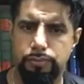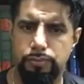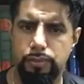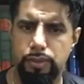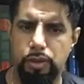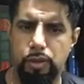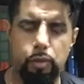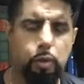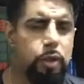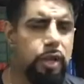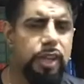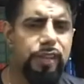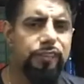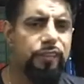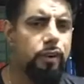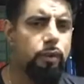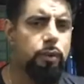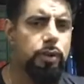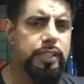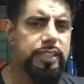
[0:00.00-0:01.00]
We've
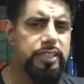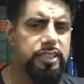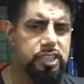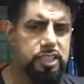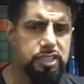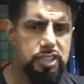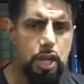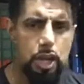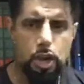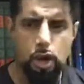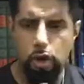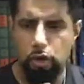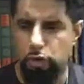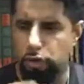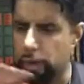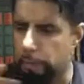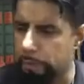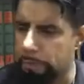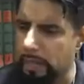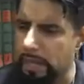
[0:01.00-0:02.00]
only just
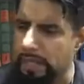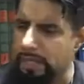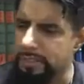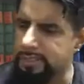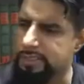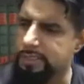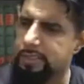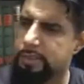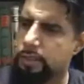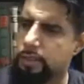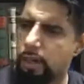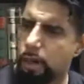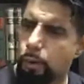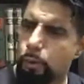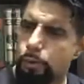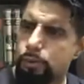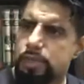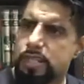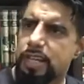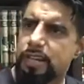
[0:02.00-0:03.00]
replaced
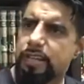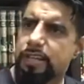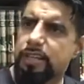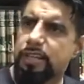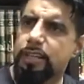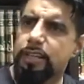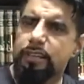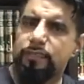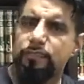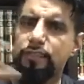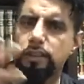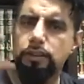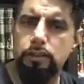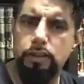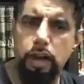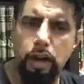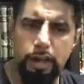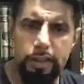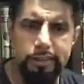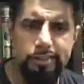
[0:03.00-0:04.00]
those evil
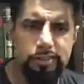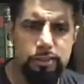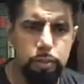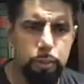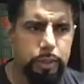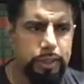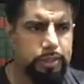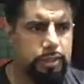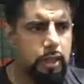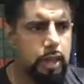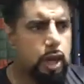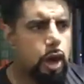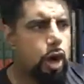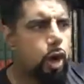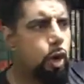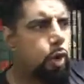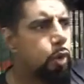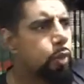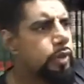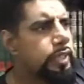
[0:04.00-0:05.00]
gods with,
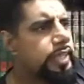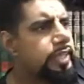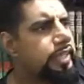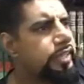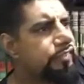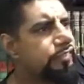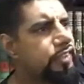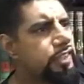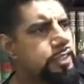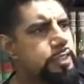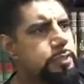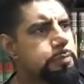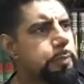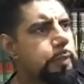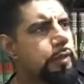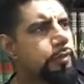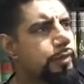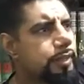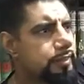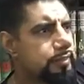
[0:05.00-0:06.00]
oh, evil
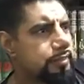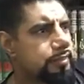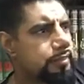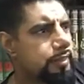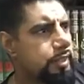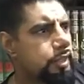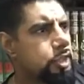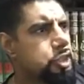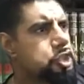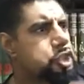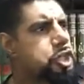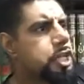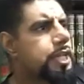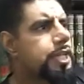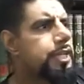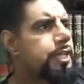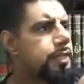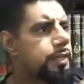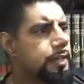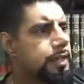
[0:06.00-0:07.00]
spirits,
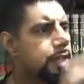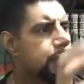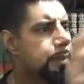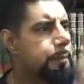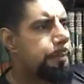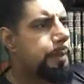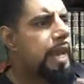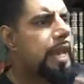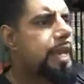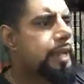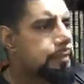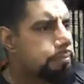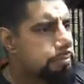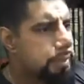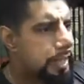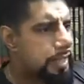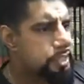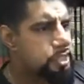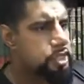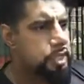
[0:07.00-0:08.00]
jinn, black
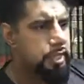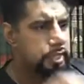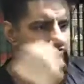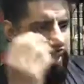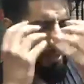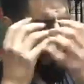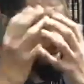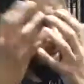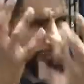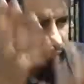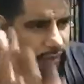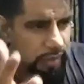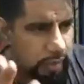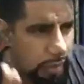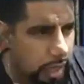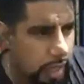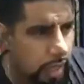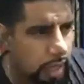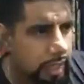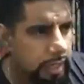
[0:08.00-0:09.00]
magic, evil
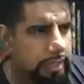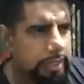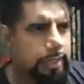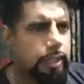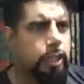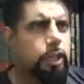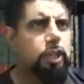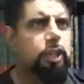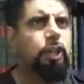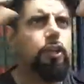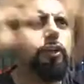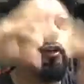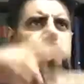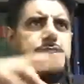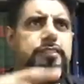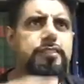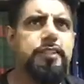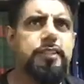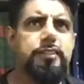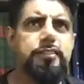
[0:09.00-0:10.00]
eye,
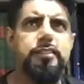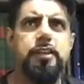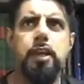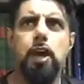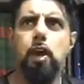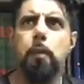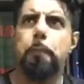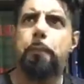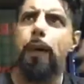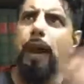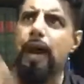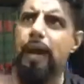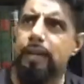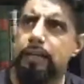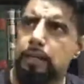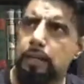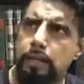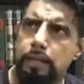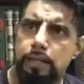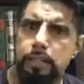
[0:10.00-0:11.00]
curses, bad
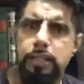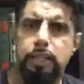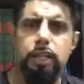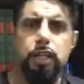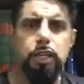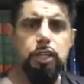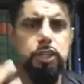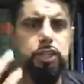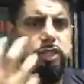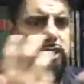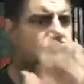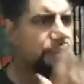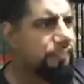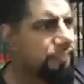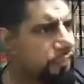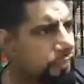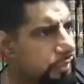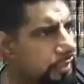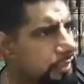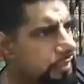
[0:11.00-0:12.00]
luck,
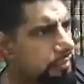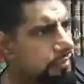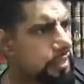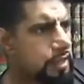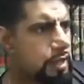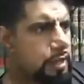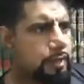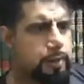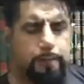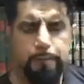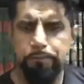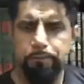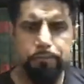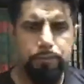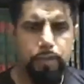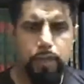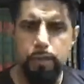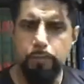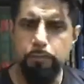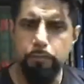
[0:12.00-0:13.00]
sufferings.
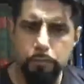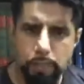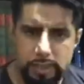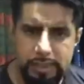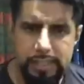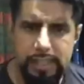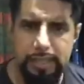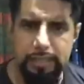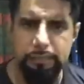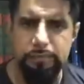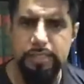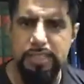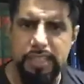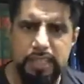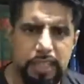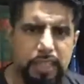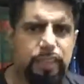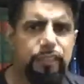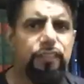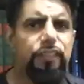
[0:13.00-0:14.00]
Muslims
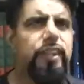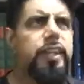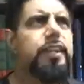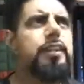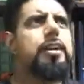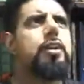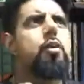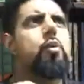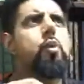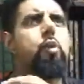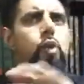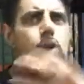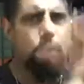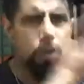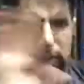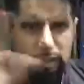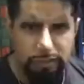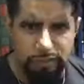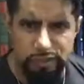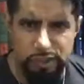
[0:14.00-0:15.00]
live in a
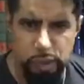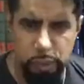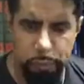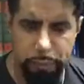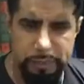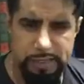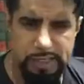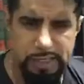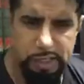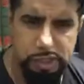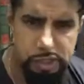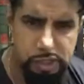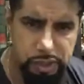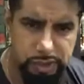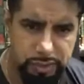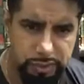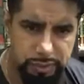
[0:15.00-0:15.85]
world of superstition.